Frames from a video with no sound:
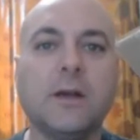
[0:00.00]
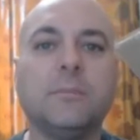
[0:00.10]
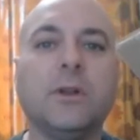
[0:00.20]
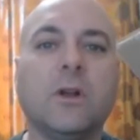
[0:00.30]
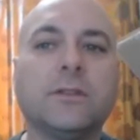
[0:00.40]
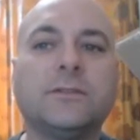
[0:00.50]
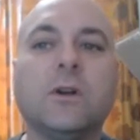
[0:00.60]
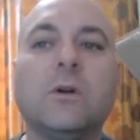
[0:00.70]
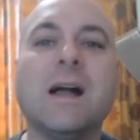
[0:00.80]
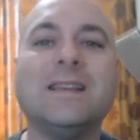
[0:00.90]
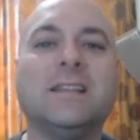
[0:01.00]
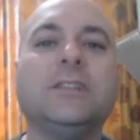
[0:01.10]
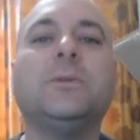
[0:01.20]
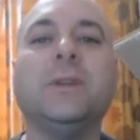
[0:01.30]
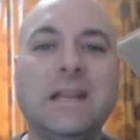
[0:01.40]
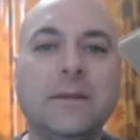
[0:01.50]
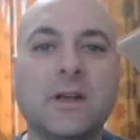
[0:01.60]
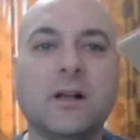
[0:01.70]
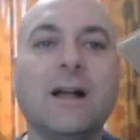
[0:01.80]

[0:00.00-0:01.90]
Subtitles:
But also, I sent you an email.